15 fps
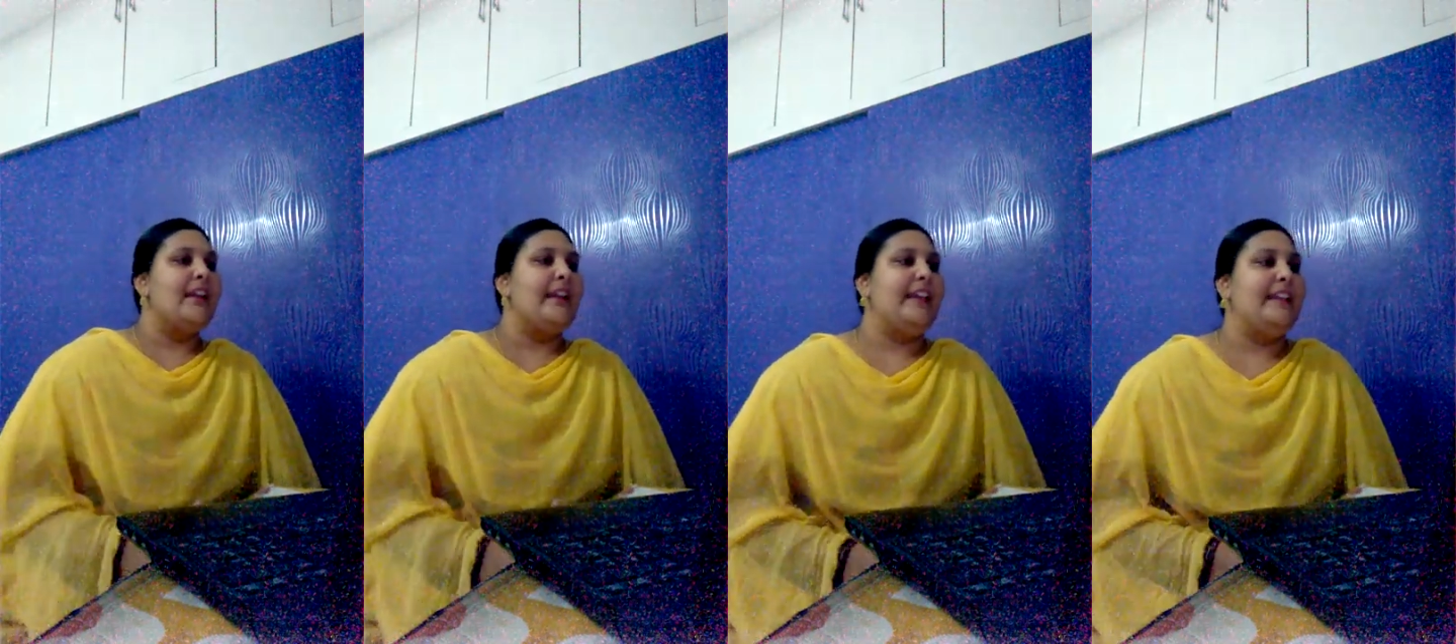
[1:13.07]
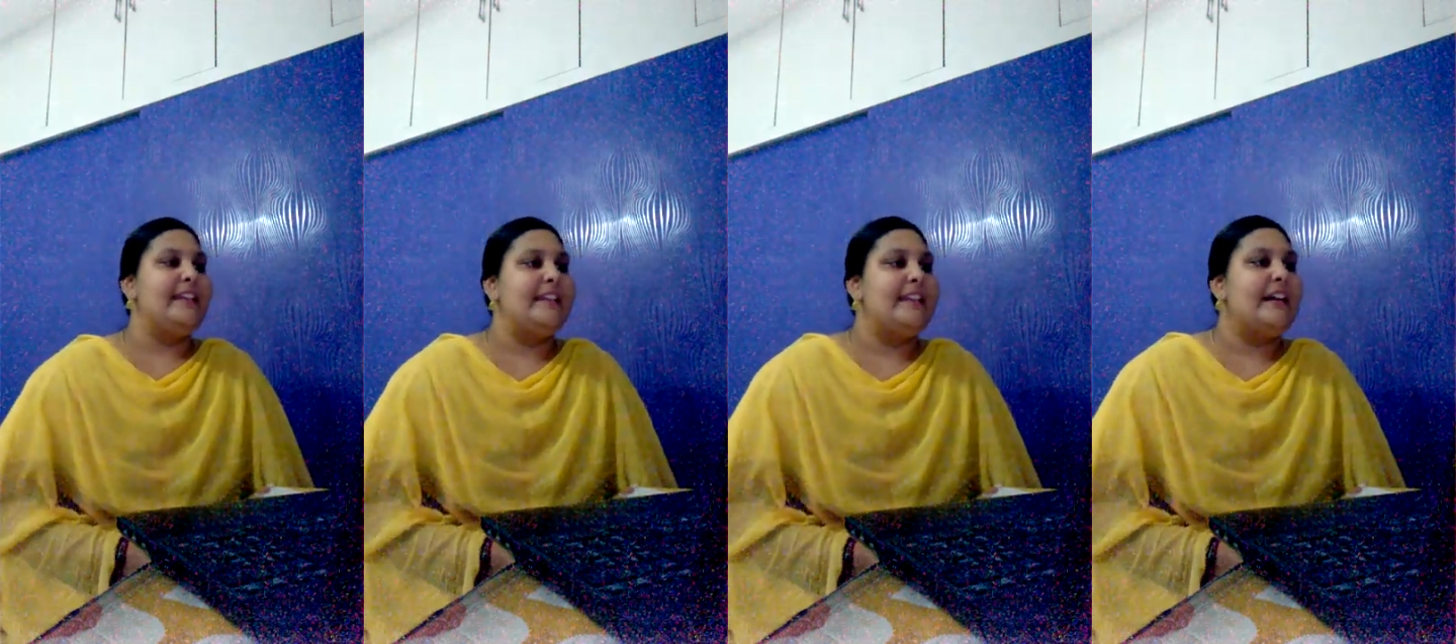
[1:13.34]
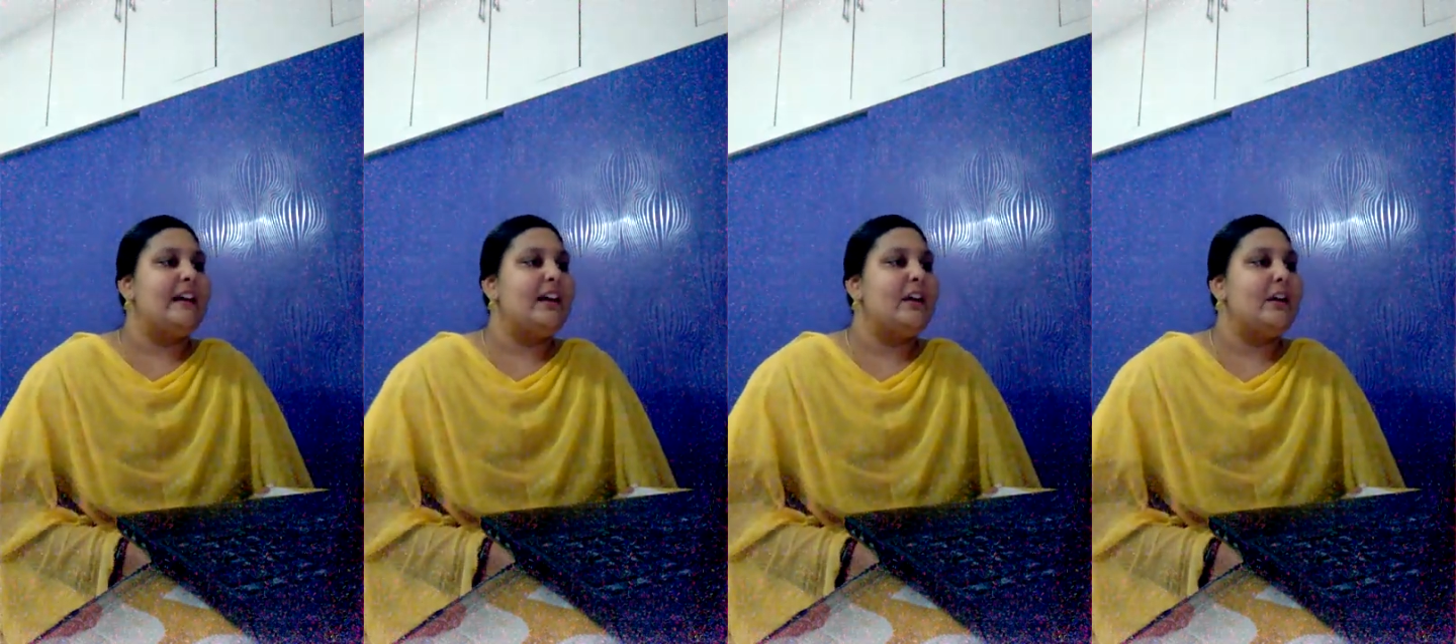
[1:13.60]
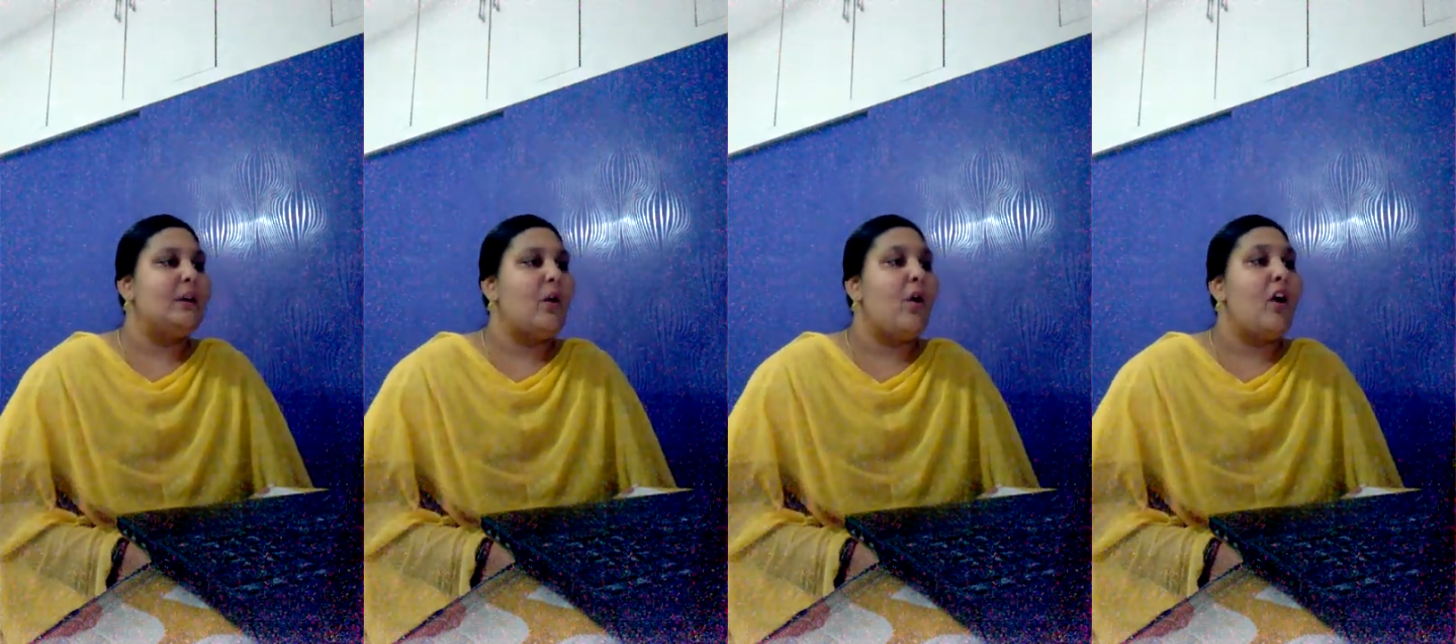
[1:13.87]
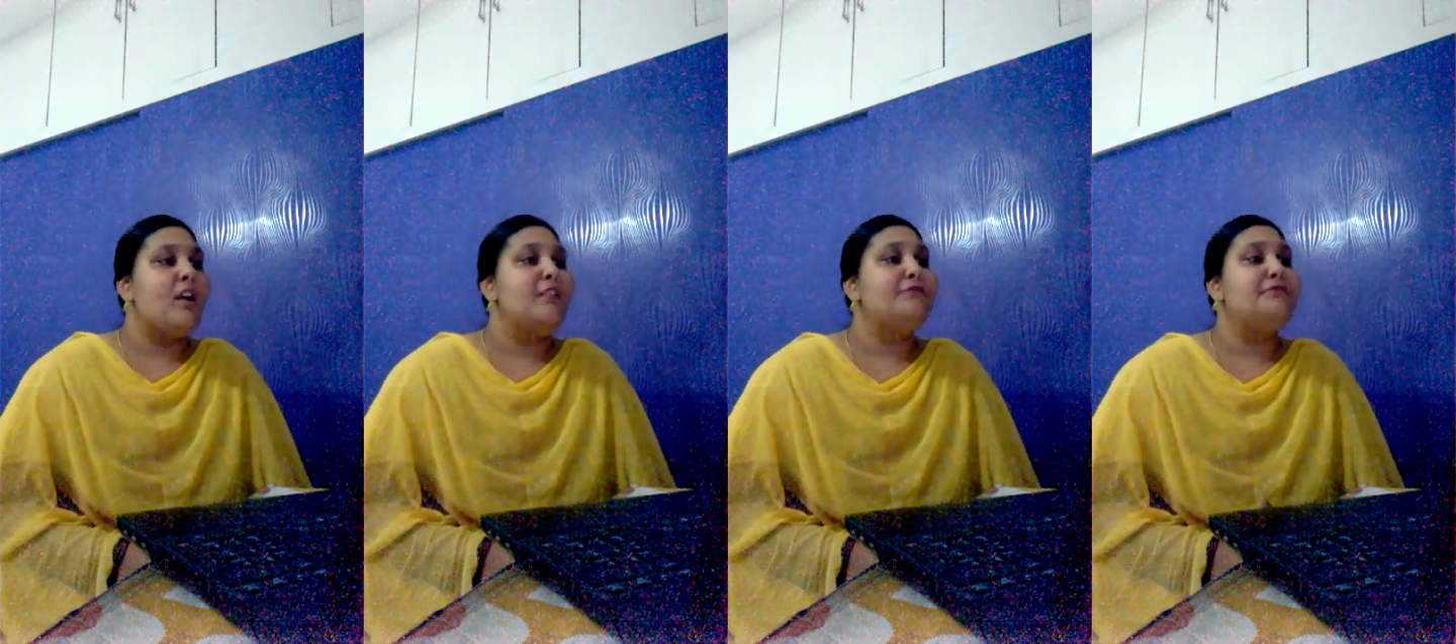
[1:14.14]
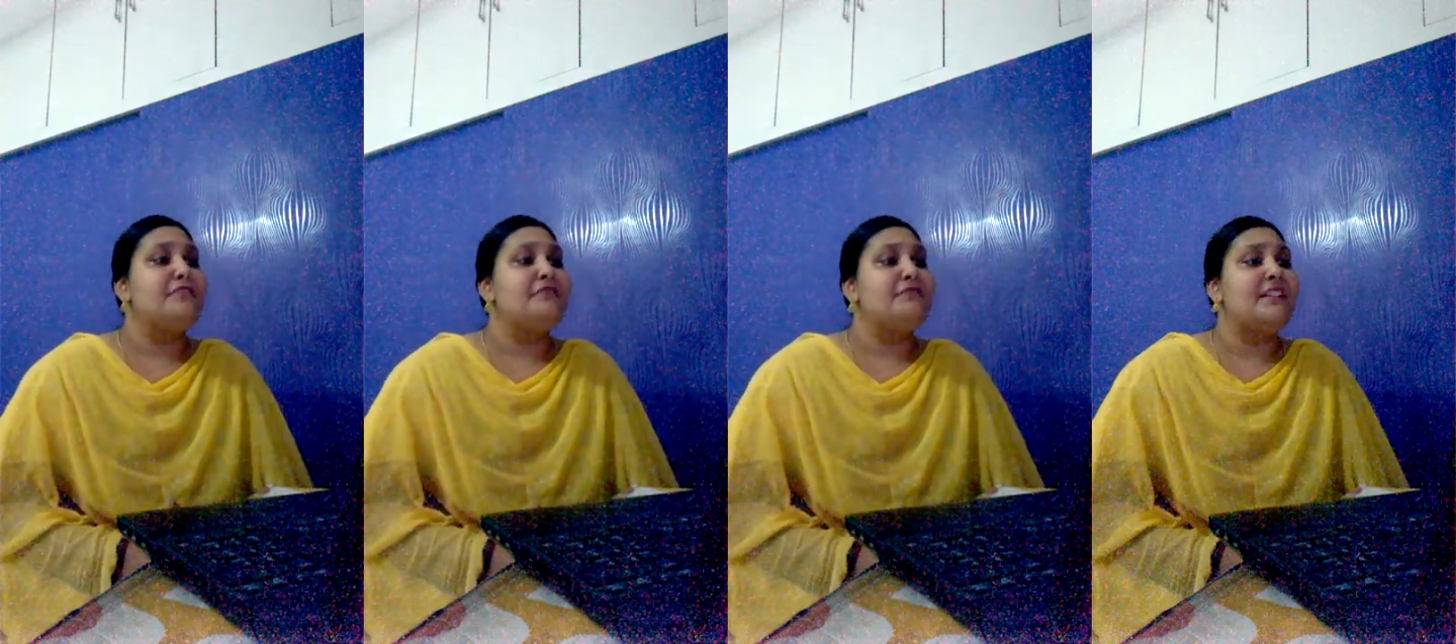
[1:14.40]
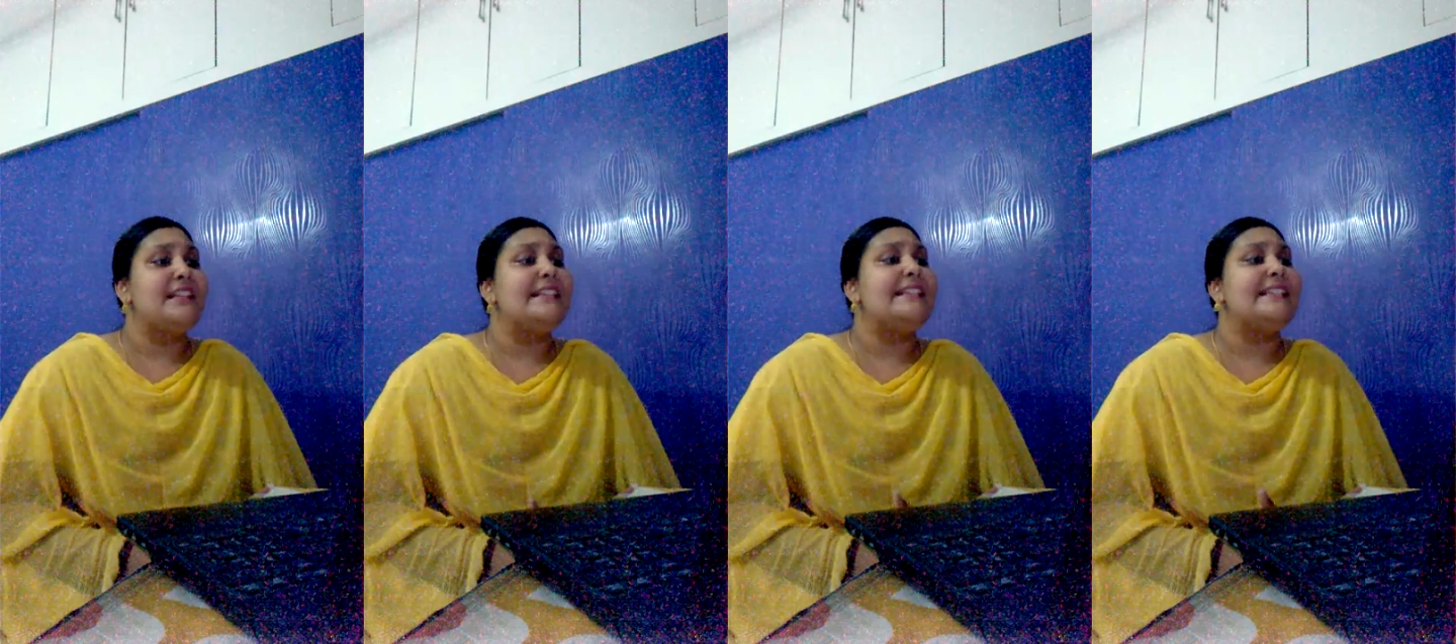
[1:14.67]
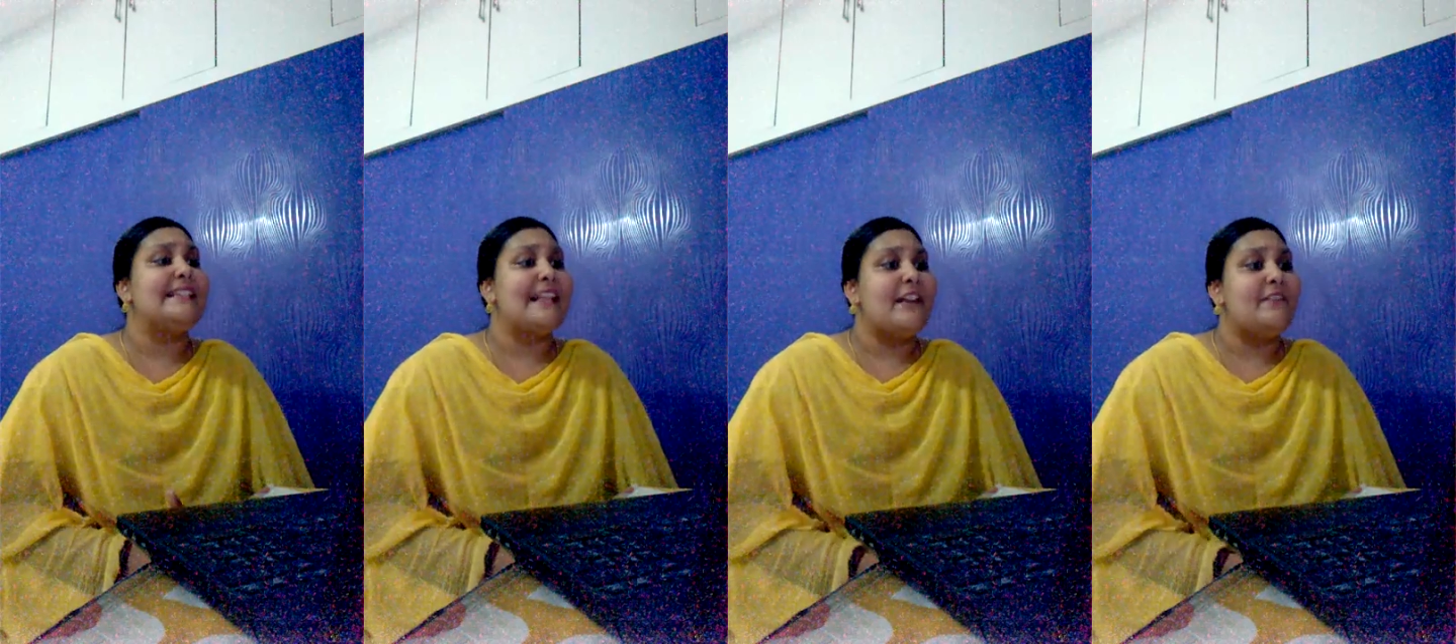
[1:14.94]
India got
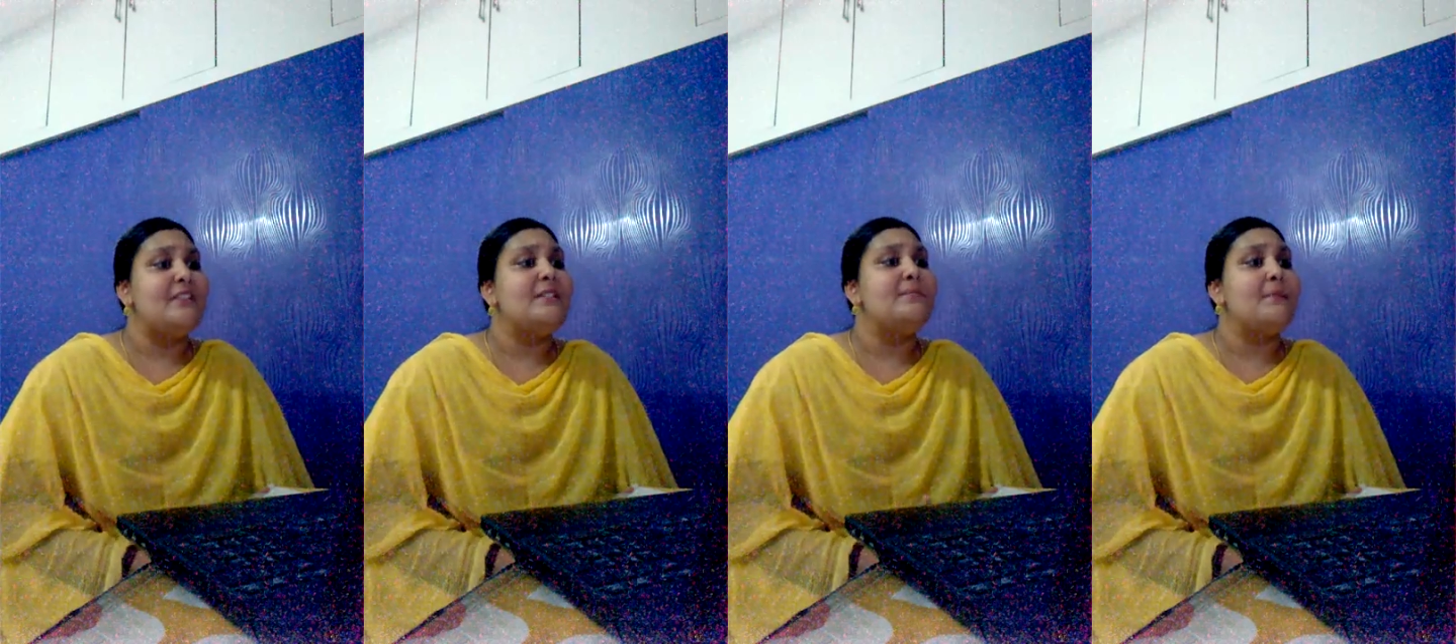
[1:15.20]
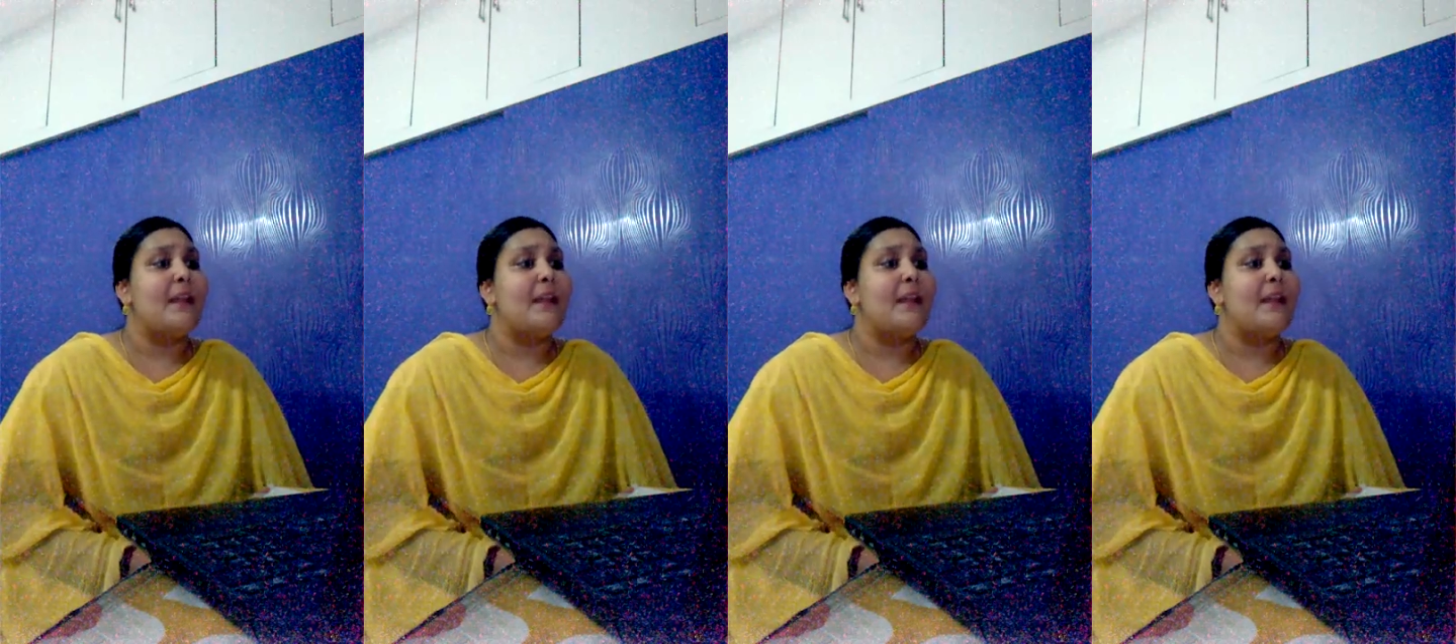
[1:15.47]
57